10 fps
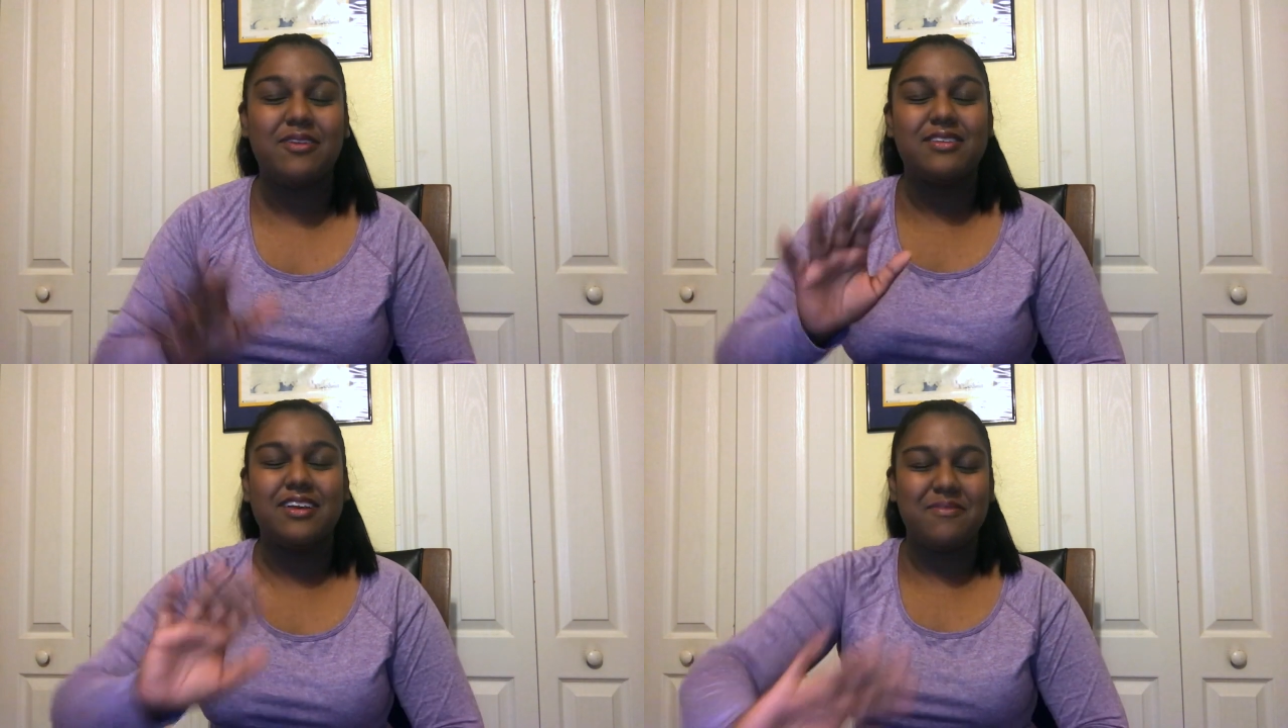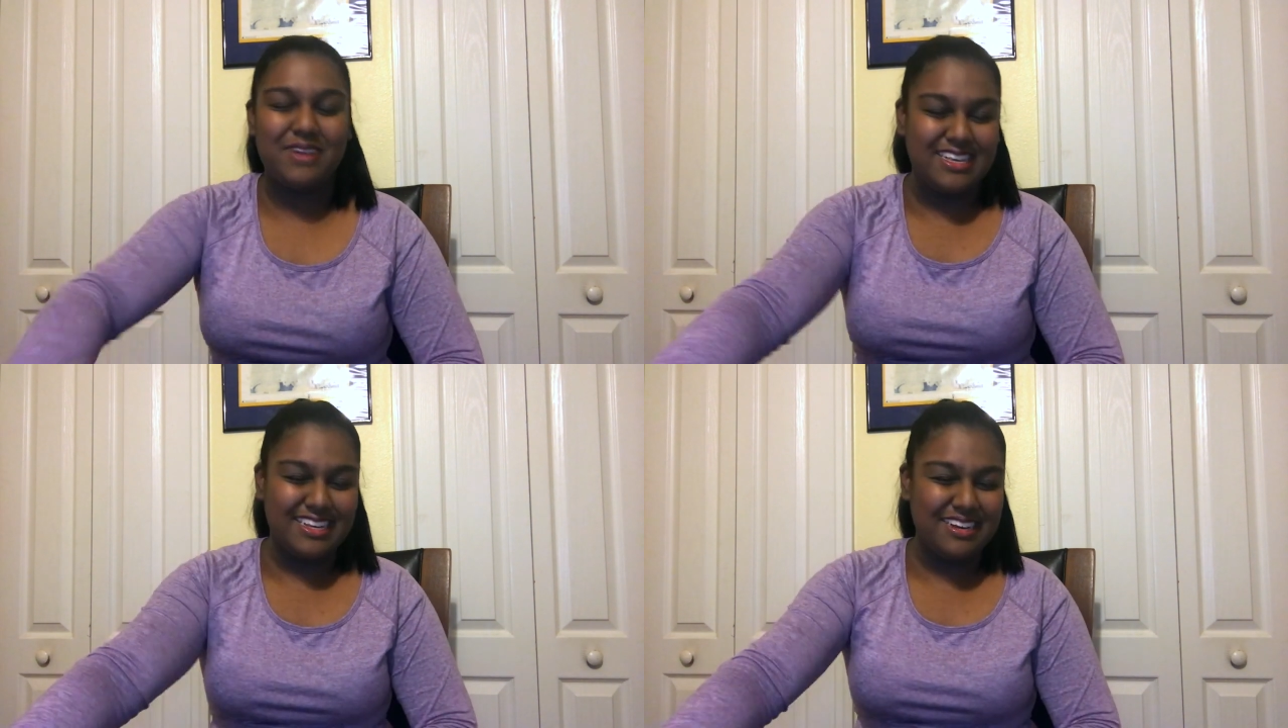That was like
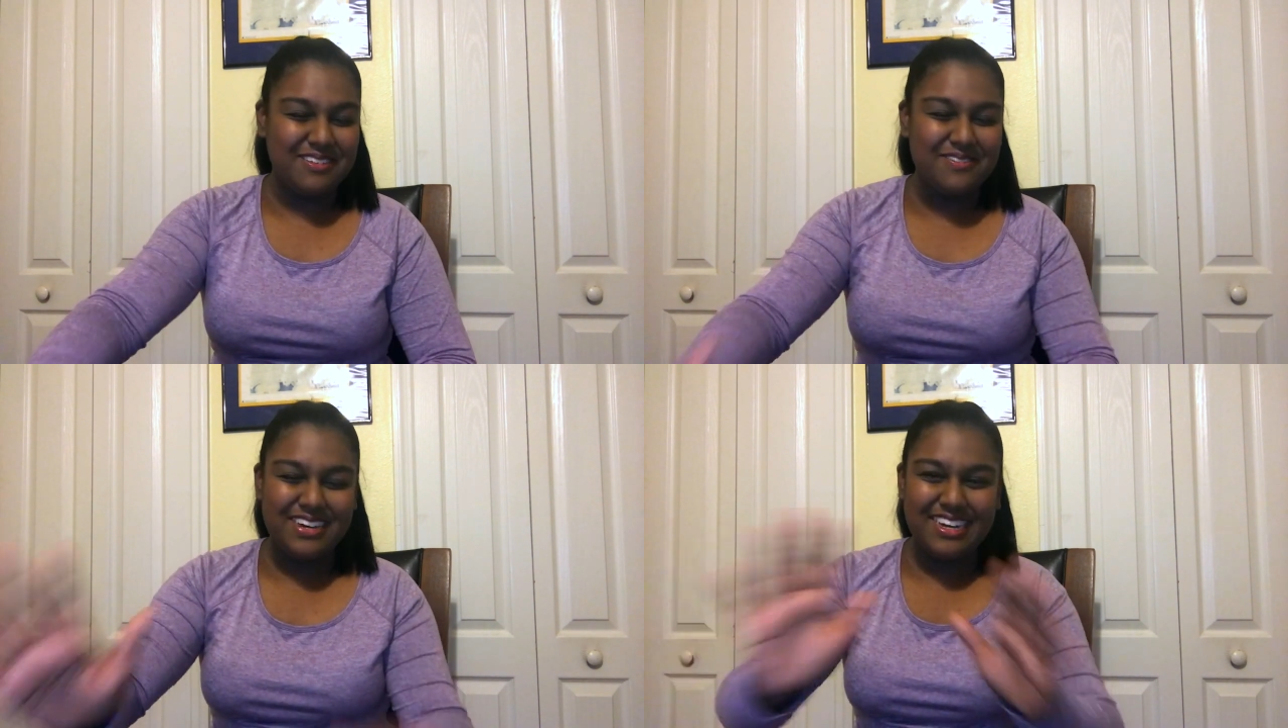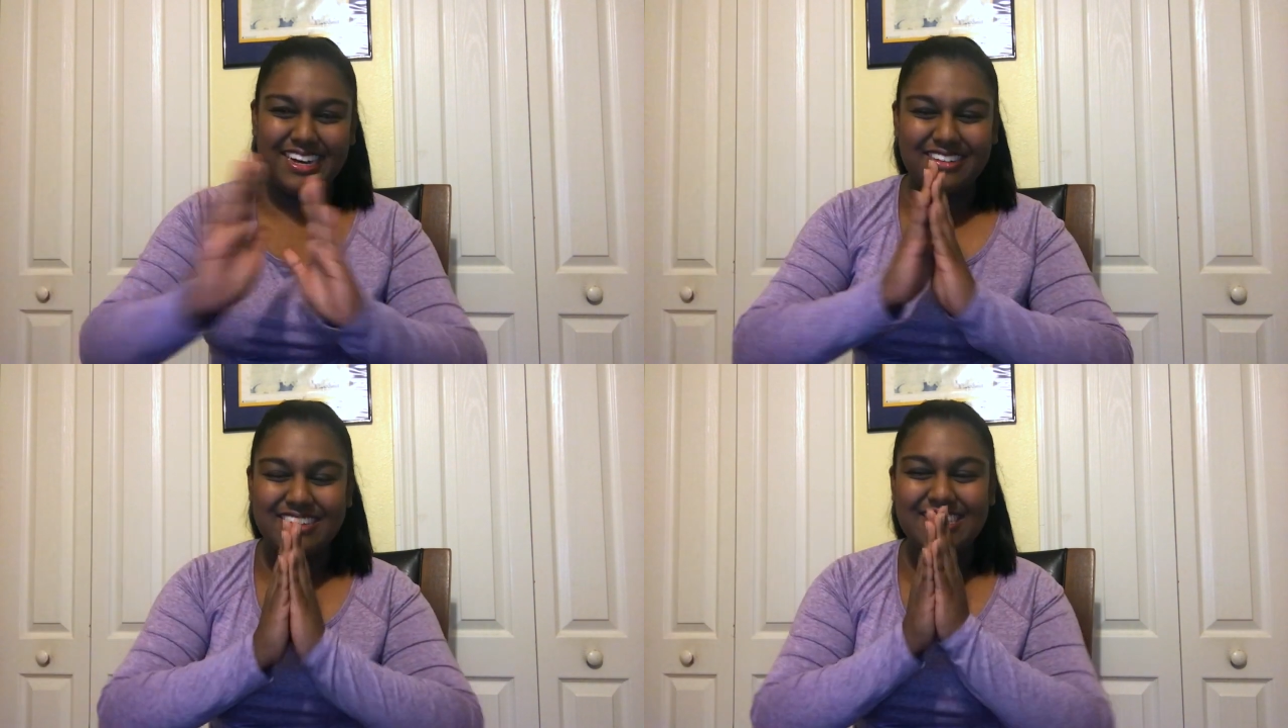amazing. Oh my
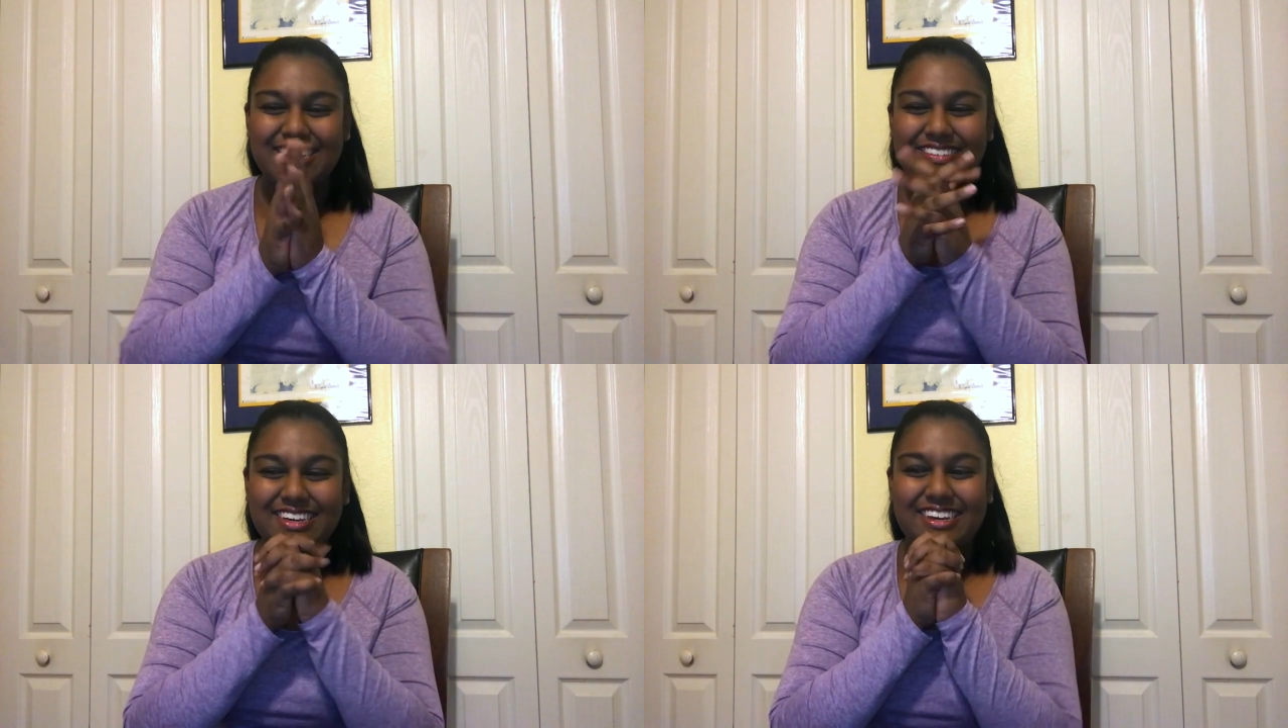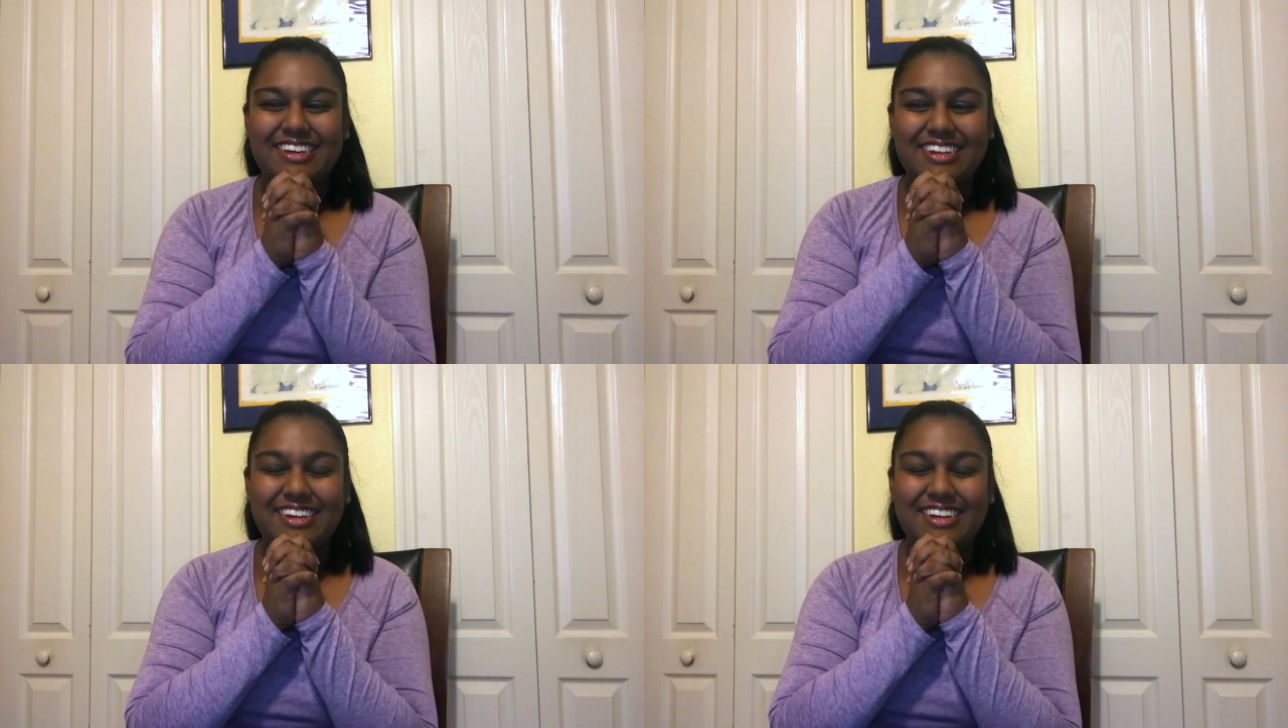god, it was so good.